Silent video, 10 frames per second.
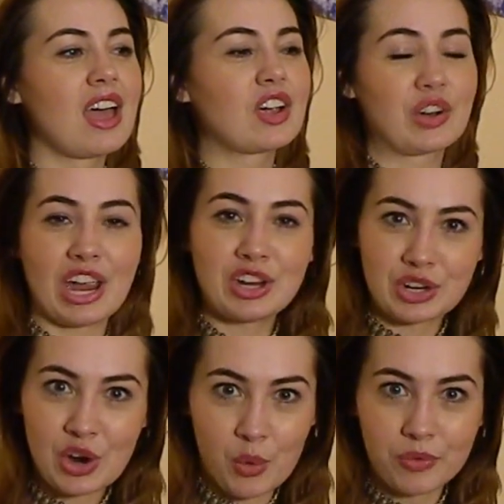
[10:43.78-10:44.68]
Create
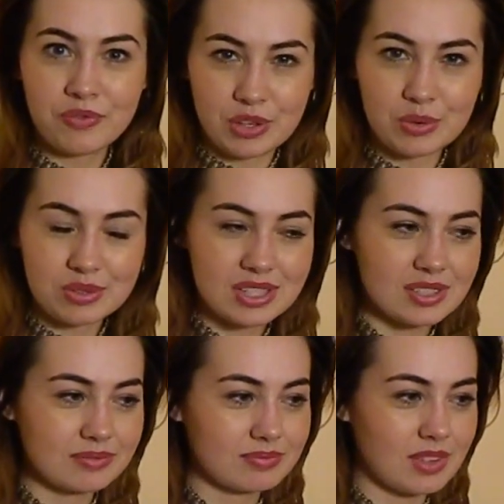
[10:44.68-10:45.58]
your own
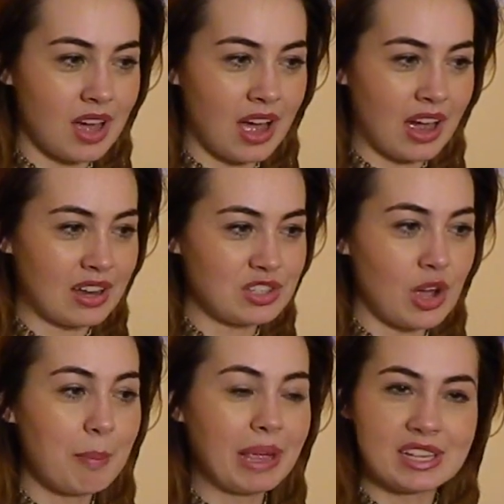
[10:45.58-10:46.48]
views.
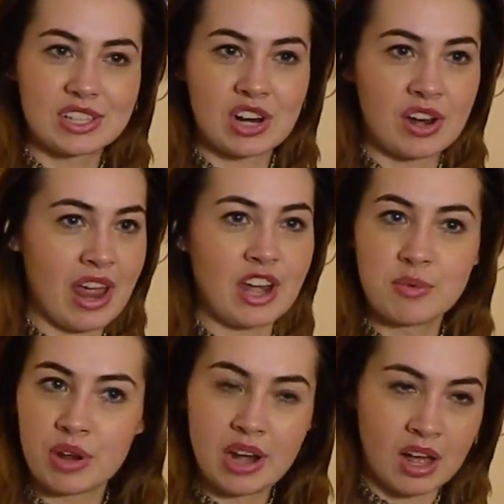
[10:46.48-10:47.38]
Don't base it on
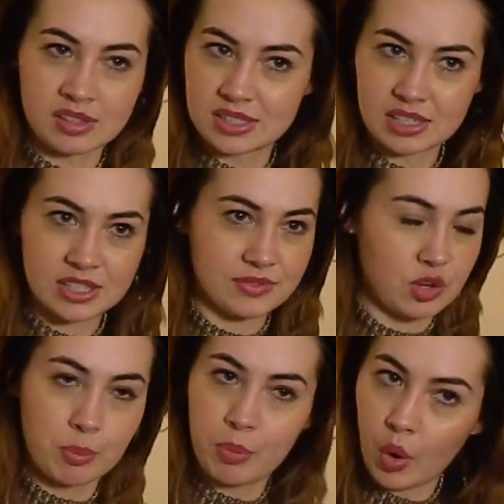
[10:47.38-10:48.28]
anyone else's
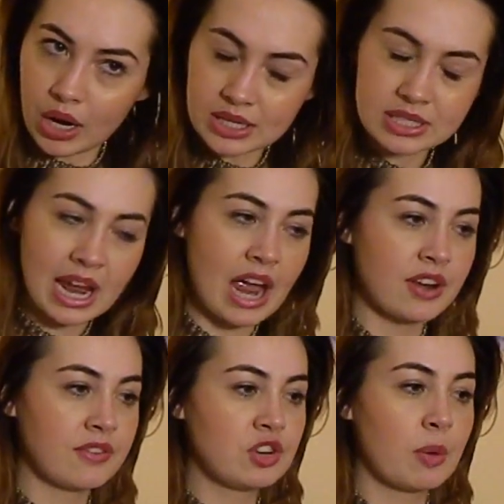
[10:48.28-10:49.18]
viewpoints. Kind
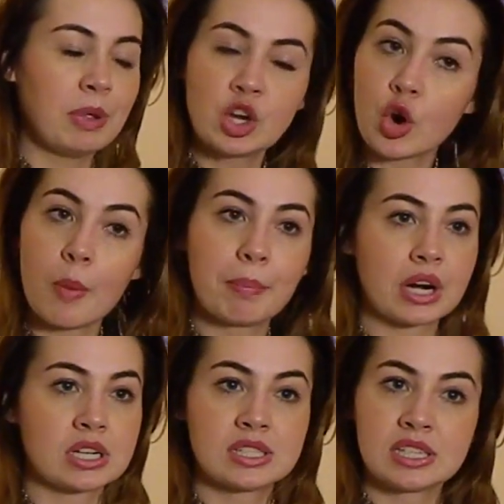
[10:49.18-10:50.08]
of, be your own
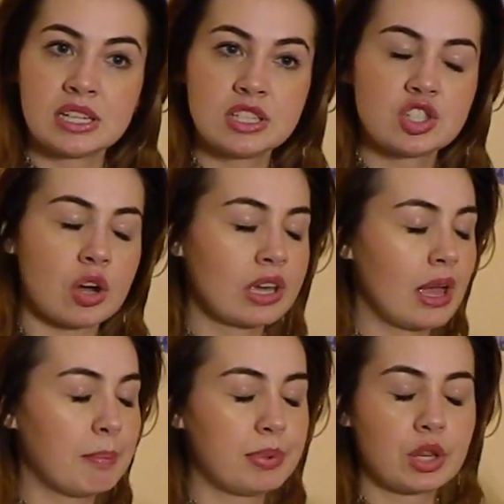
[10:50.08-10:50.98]
person. Don't
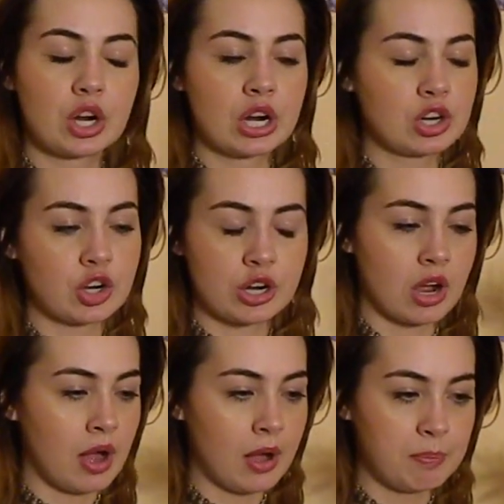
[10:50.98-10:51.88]
get blurred
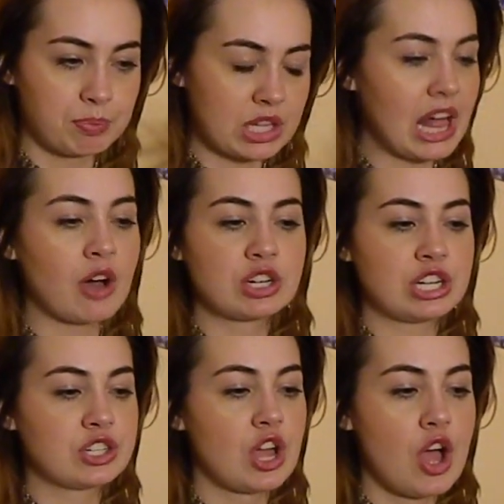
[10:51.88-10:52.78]
or
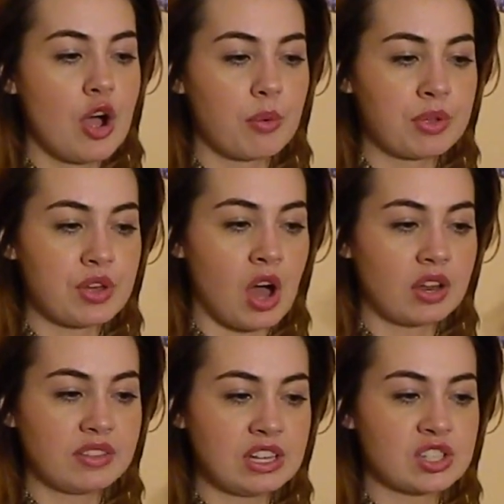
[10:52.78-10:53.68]
clouded with all
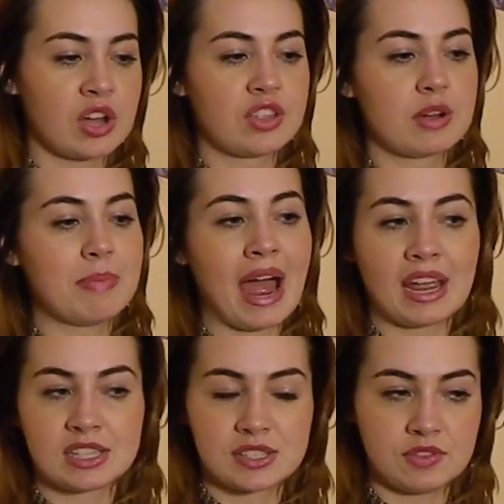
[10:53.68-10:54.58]
of these other
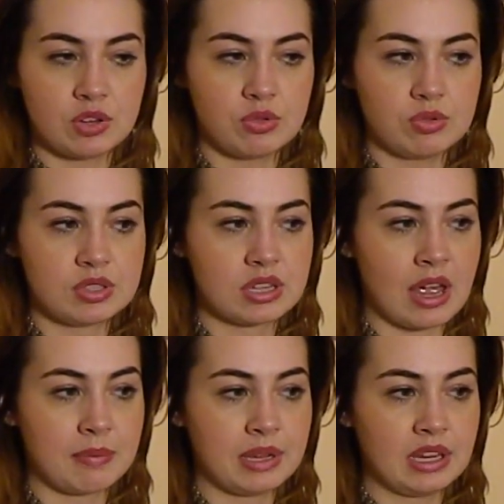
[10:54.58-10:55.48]
biased views.
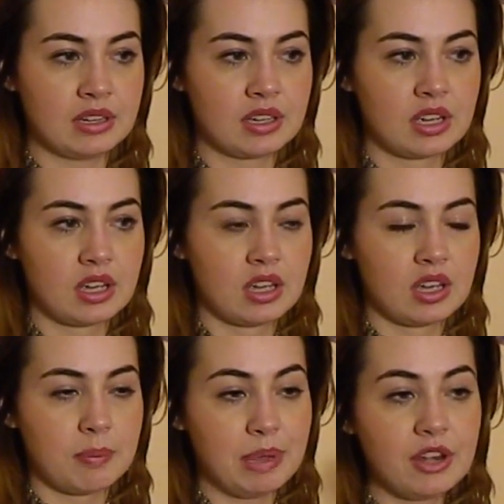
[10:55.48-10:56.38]
I mean,
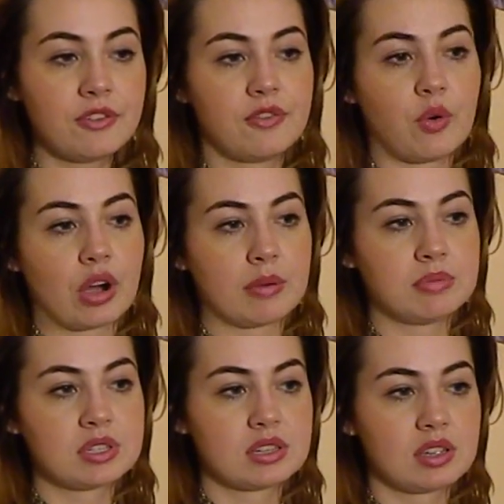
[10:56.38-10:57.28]
be
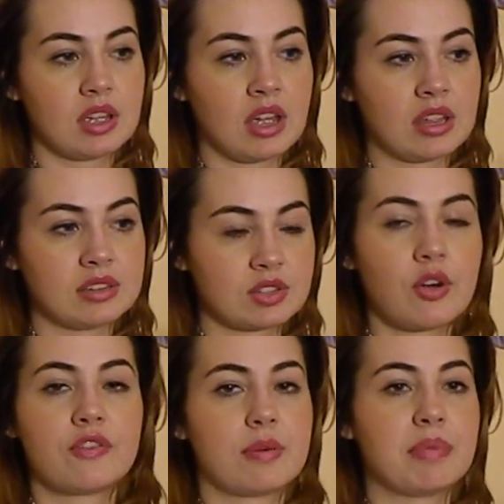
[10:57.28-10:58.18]
informed and
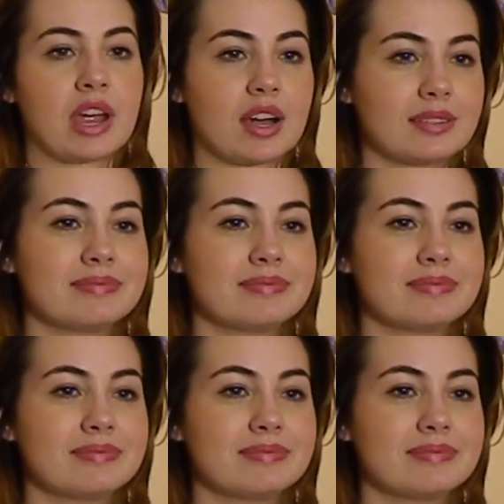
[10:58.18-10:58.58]
go from there.